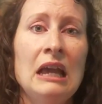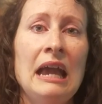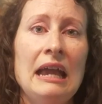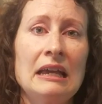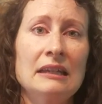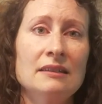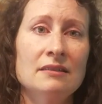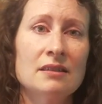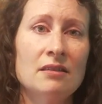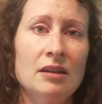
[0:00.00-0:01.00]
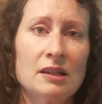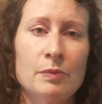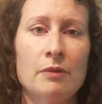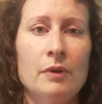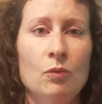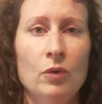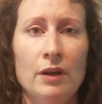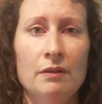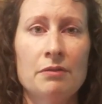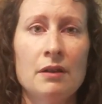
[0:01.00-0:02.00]
and experiment
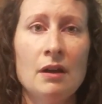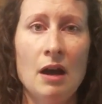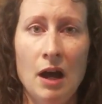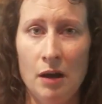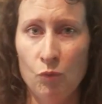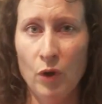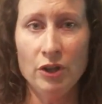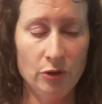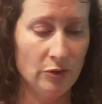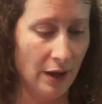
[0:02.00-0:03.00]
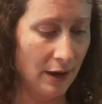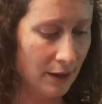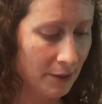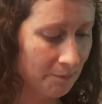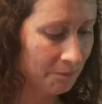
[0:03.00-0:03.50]
with what you like.